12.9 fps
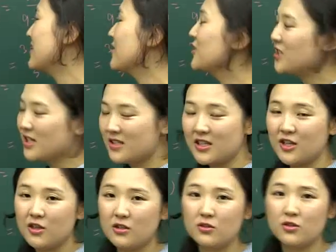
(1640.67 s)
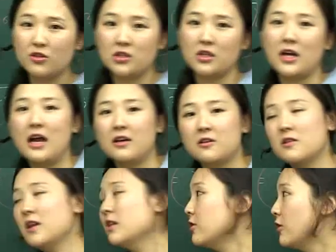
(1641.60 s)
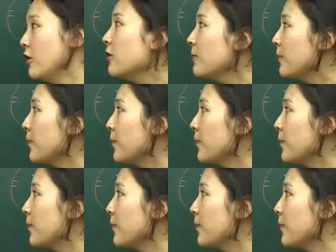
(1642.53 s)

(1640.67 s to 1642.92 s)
suggest that you do use your calculator.